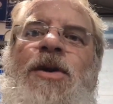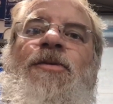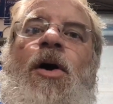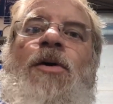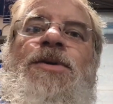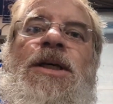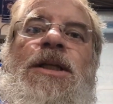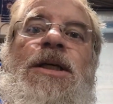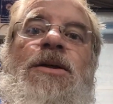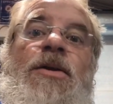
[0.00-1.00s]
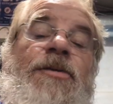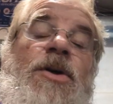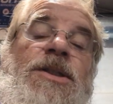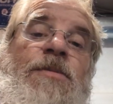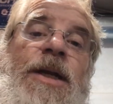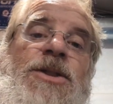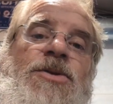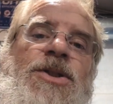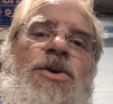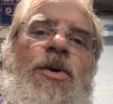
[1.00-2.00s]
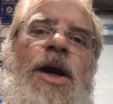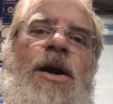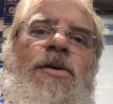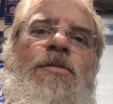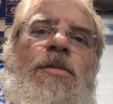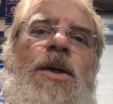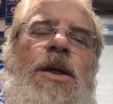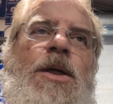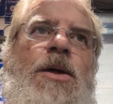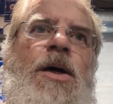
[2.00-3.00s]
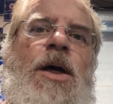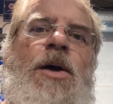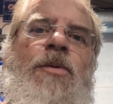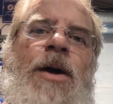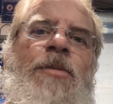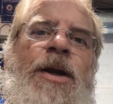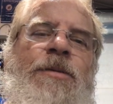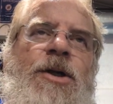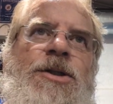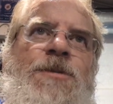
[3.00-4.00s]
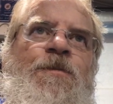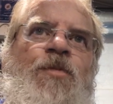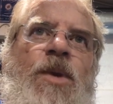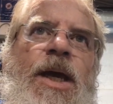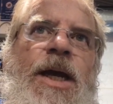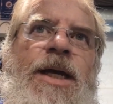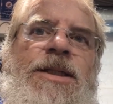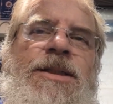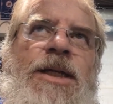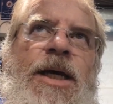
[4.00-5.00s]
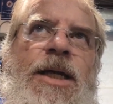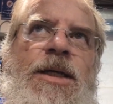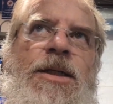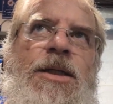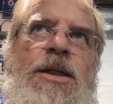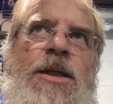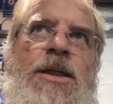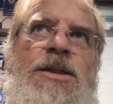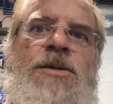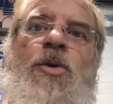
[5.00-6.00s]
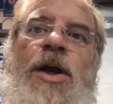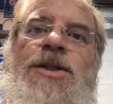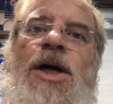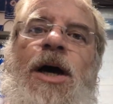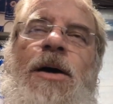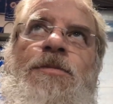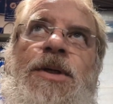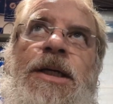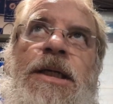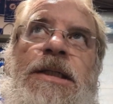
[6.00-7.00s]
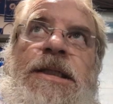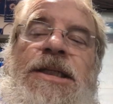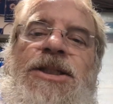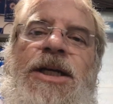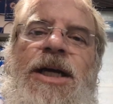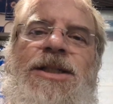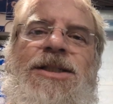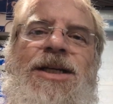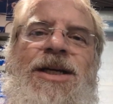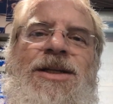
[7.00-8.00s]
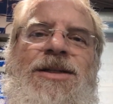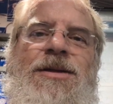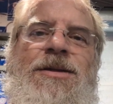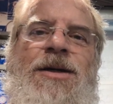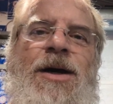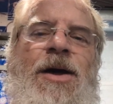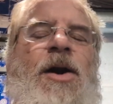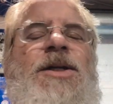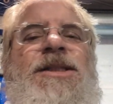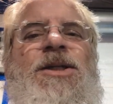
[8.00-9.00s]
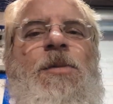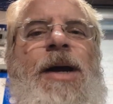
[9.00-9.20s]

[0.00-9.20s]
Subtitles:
involved in the deliverance ministry, Soul Care. Rob Reamer has done some great job in teaching us, and Don, our senior